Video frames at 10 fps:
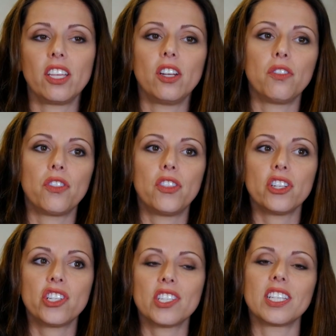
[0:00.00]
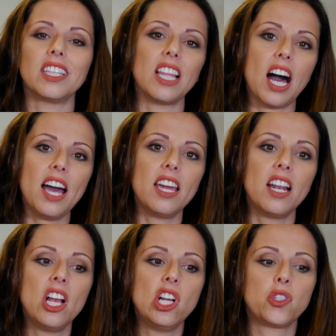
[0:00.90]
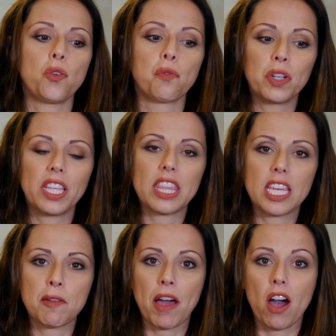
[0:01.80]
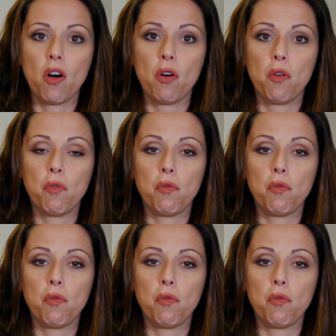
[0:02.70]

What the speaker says: You know, there's just a lot to really think about